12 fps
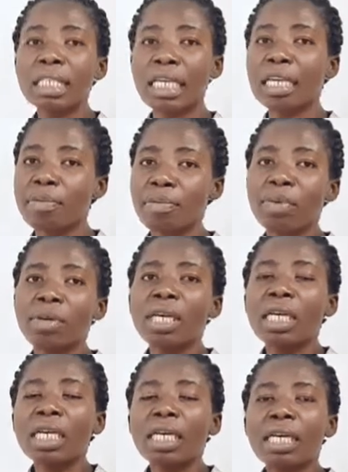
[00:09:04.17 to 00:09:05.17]
name
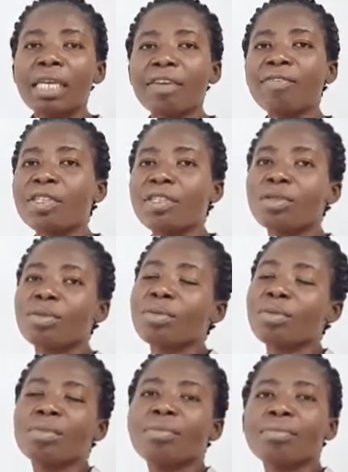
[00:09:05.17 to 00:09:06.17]
given
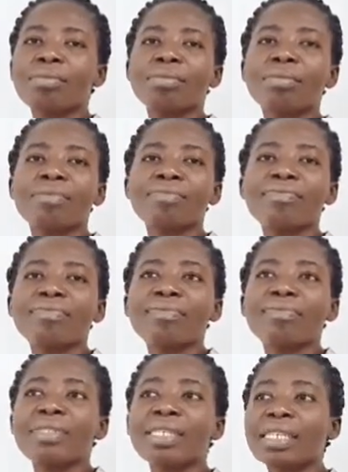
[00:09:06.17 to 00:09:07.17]
to
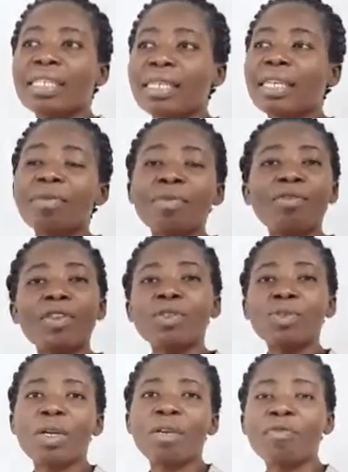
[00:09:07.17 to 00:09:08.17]

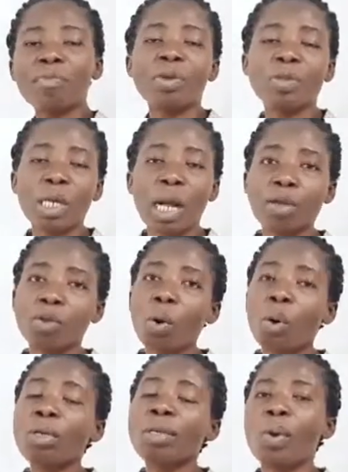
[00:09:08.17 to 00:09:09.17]
a female child
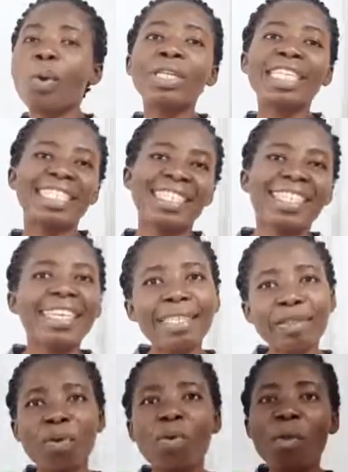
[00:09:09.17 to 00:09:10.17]
on Oye Day. Let's
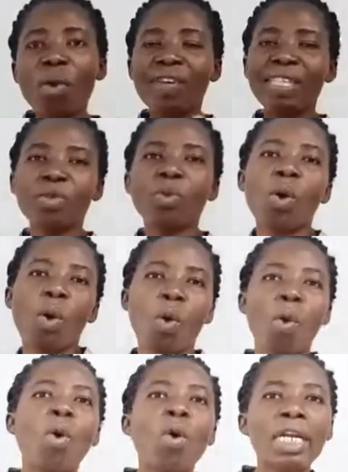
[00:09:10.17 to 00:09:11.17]
go over to
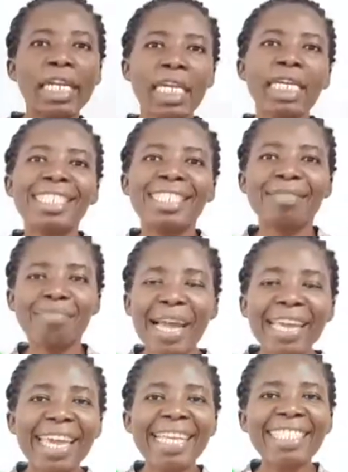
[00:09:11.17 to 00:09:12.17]
Oye
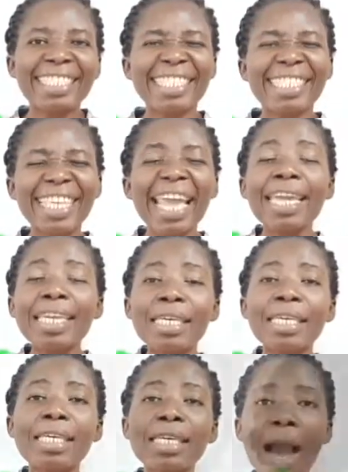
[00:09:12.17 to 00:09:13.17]
Market
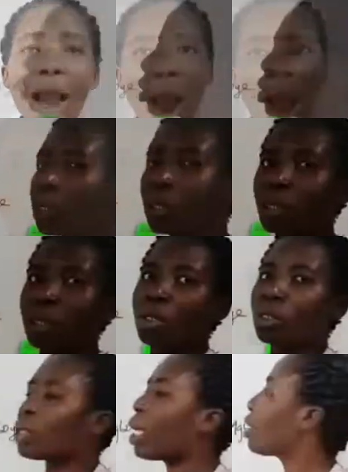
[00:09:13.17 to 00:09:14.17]
Day.
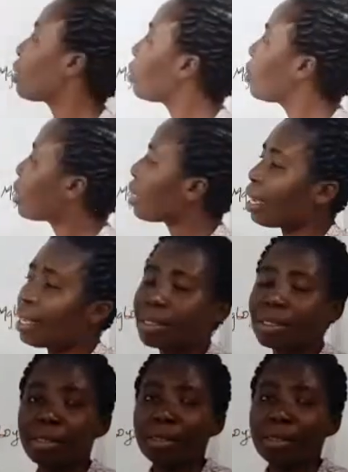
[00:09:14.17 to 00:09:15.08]
So let's look at